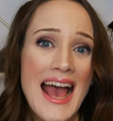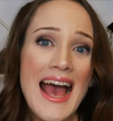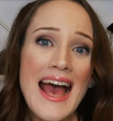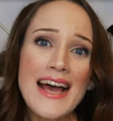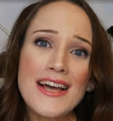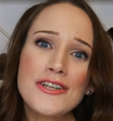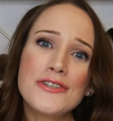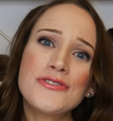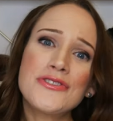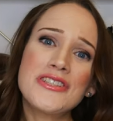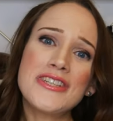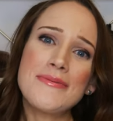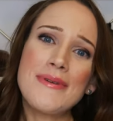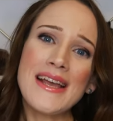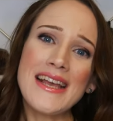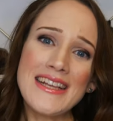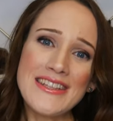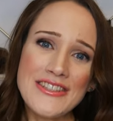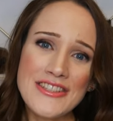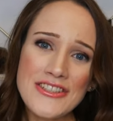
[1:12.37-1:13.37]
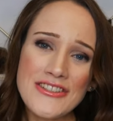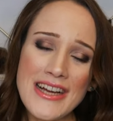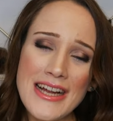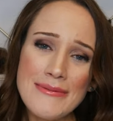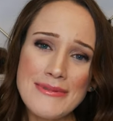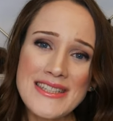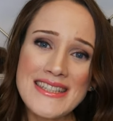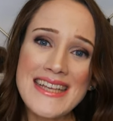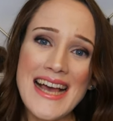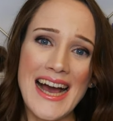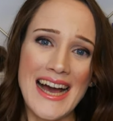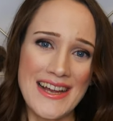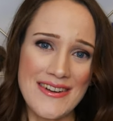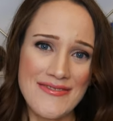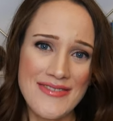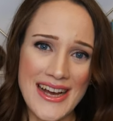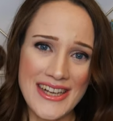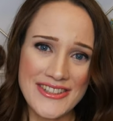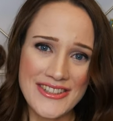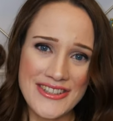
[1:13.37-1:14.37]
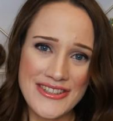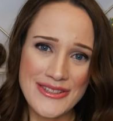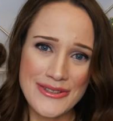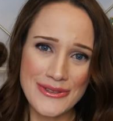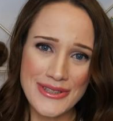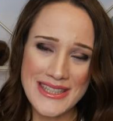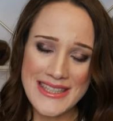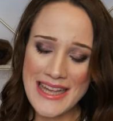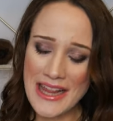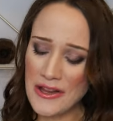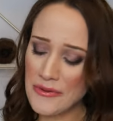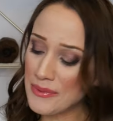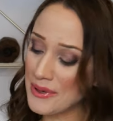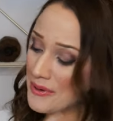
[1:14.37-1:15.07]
head over to my Instagram. It's at Fashion storyteller.